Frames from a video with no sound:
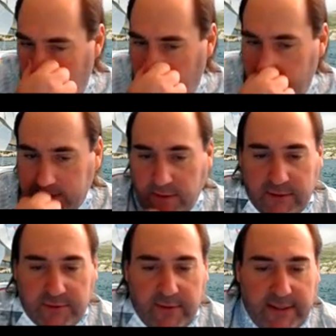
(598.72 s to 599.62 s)
All right, so
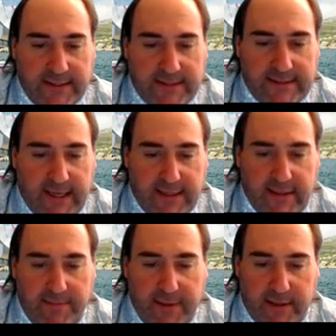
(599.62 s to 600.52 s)
which one is
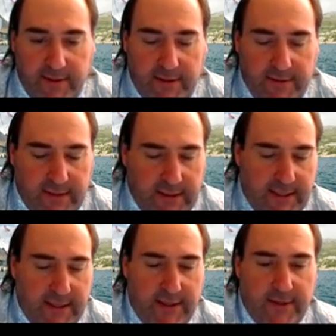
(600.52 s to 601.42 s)
the bigger unit
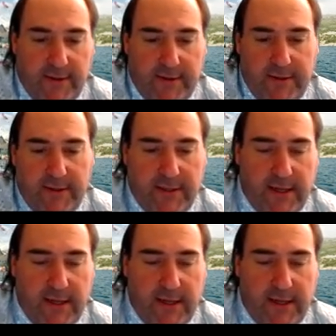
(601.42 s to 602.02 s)
here?